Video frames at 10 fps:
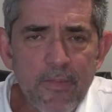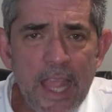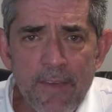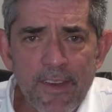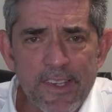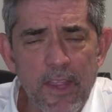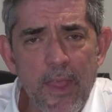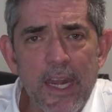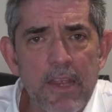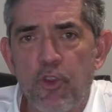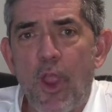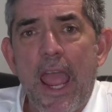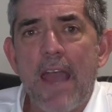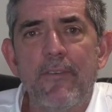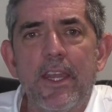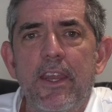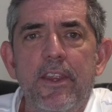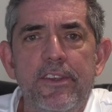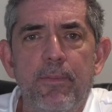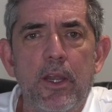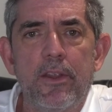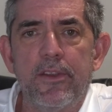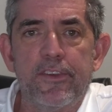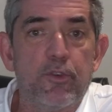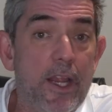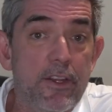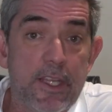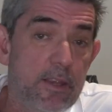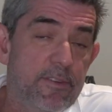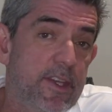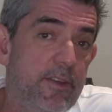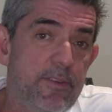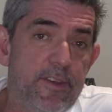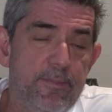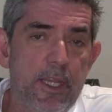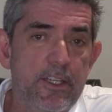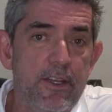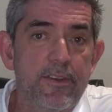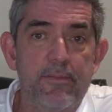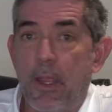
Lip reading: having said that, if you have any experience trying to give safety speeches,